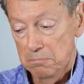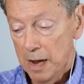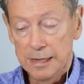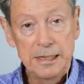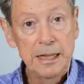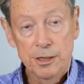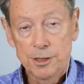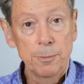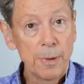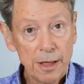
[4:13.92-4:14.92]

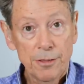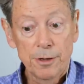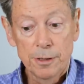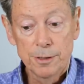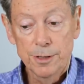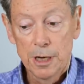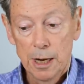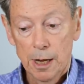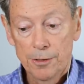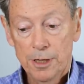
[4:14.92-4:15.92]
ideas and methods,
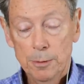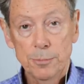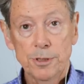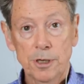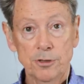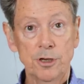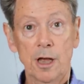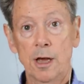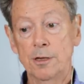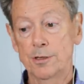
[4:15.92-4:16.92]
themes such
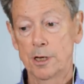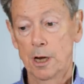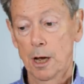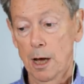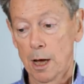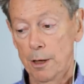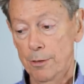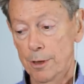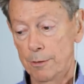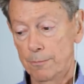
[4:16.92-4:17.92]
as uh,
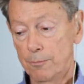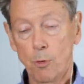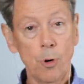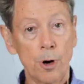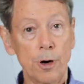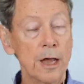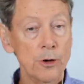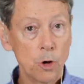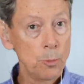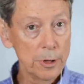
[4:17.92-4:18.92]
the Four
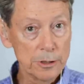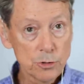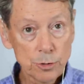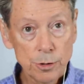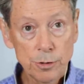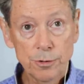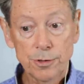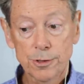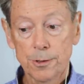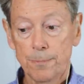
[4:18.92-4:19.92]
Ennobling
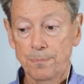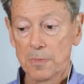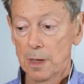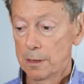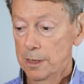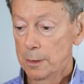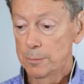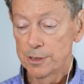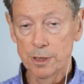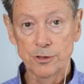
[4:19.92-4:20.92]
Truths,
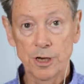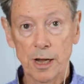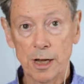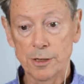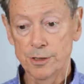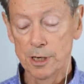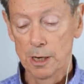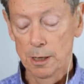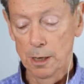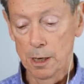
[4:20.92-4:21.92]
themes such as
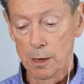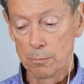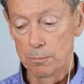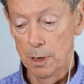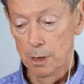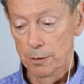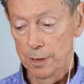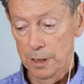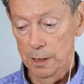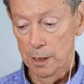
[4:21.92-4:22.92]
uh,
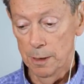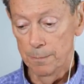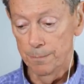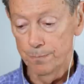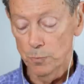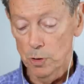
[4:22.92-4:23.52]
the um,